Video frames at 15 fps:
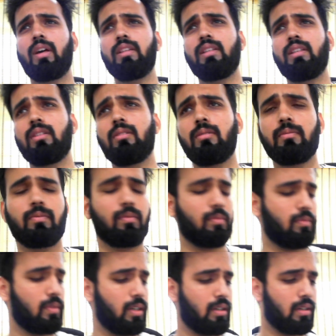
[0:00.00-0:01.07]
I think the
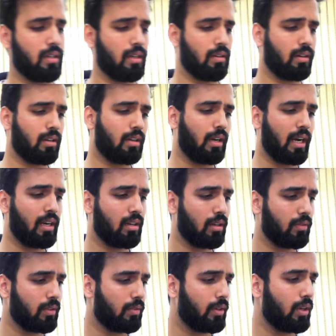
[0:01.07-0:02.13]
title
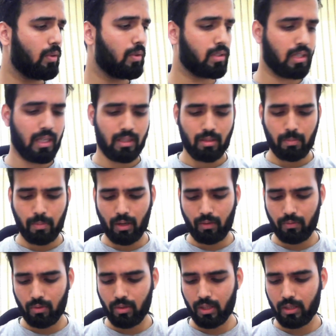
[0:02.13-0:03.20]
of the video was laser
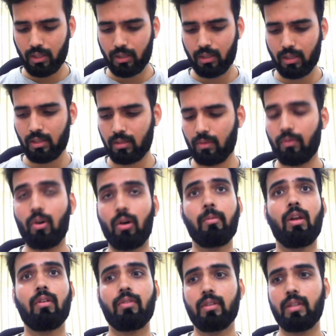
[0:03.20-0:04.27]
part 4. I think there is a
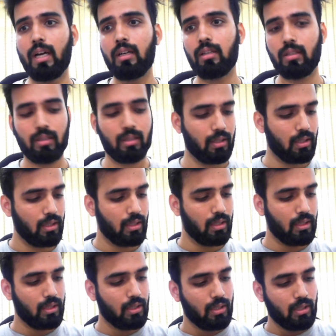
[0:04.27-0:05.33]
formula for that.
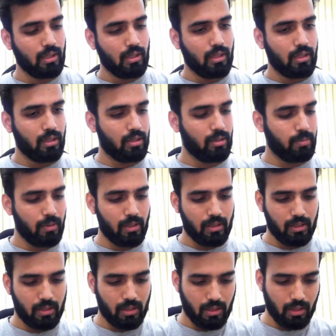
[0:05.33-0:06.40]

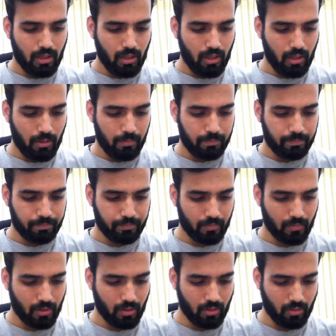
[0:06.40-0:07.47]
Explicitly,
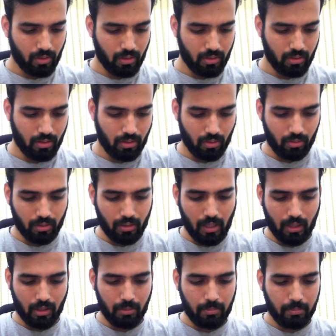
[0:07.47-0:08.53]
you can just look
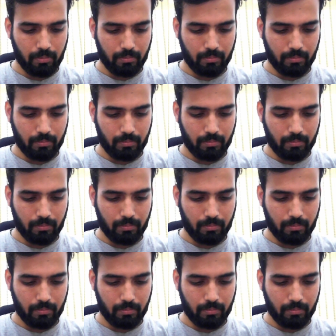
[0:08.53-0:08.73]
that up.